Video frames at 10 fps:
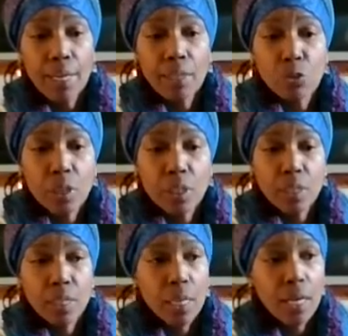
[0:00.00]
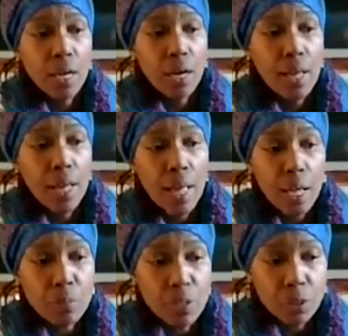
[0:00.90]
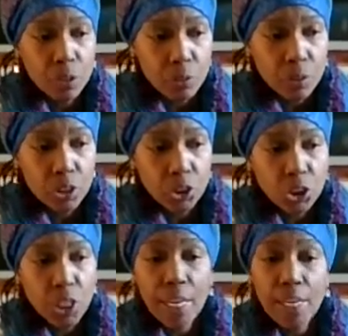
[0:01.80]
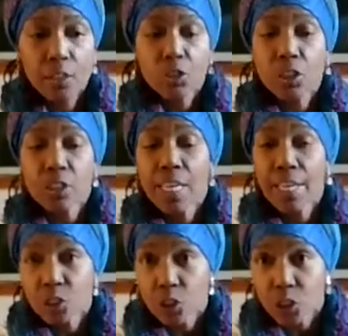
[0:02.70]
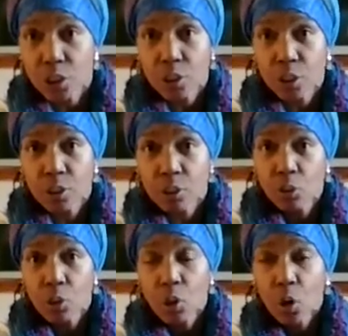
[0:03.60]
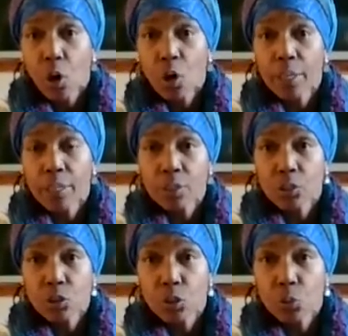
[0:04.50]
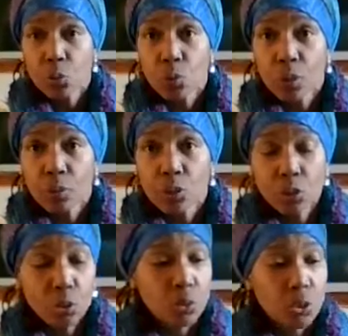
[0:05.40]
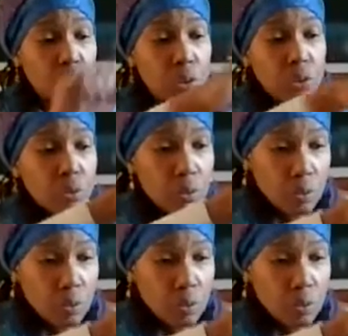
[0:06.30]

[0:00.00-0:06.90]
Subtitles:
And you can absolutely change the tension on your juicer